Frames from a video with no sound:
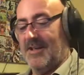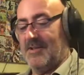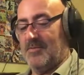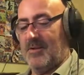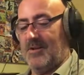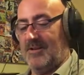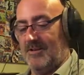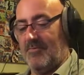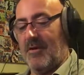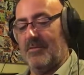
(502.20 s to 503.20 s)
that's where
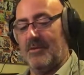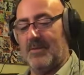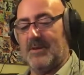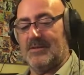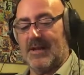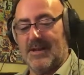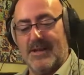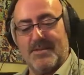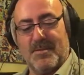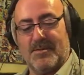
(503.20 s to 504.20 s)
you're wrong, because that
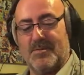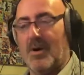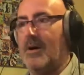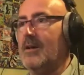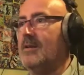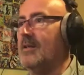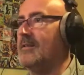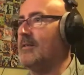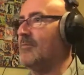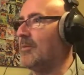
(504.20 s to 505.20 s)
leads me on to what I did
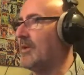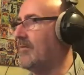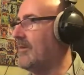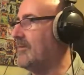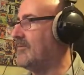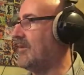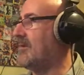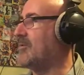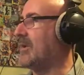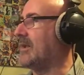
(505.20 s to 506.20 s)
this week very,
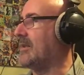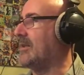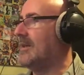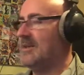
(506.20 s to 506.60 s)
very quickly.